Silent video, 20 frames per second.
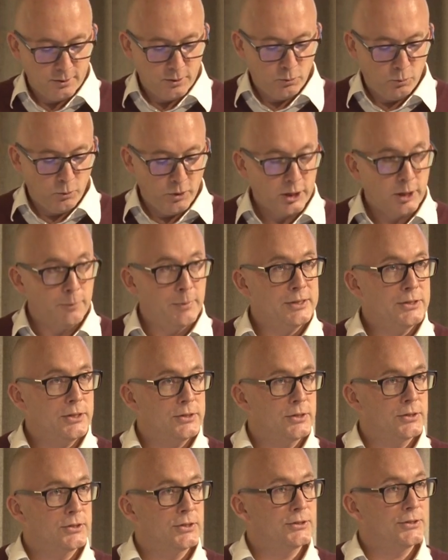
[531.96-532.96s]
We're committed
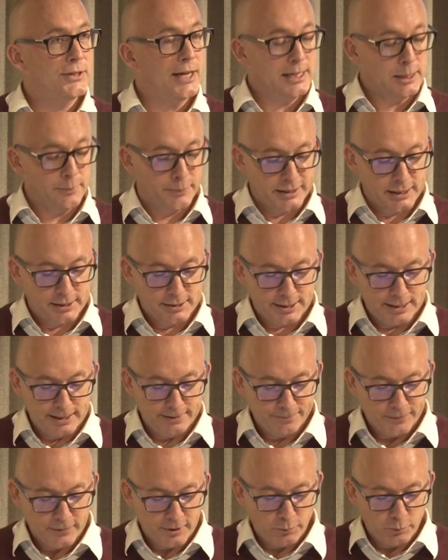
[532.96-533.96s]
to sustainability
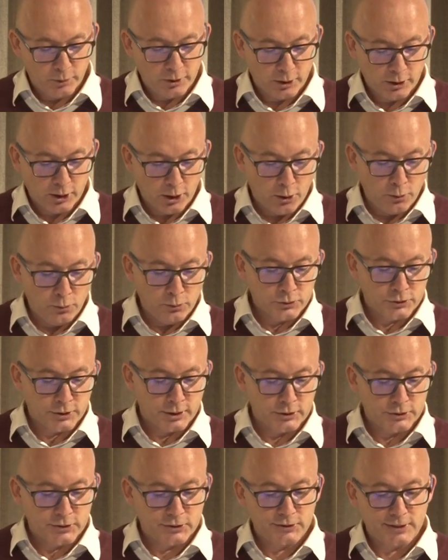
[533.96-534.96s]
with our goals and
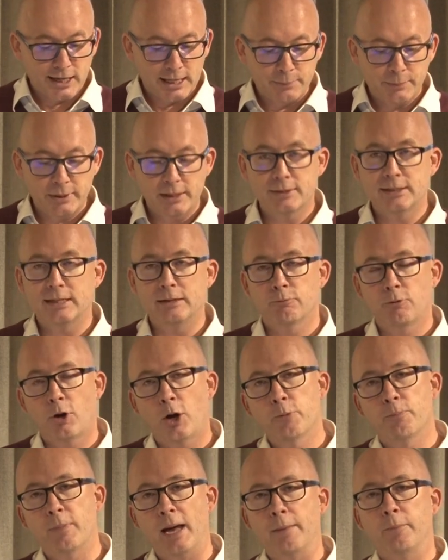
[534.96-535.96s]
a sustainability
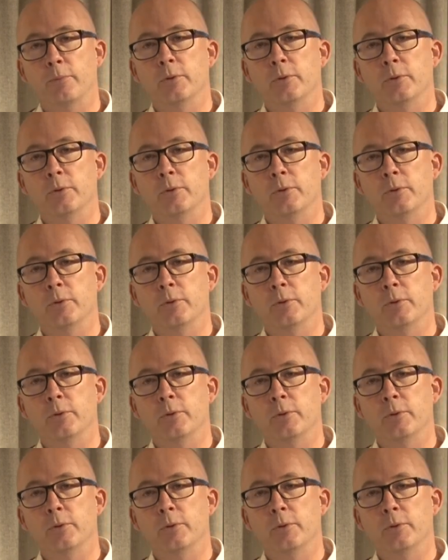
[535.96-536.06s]
roadmap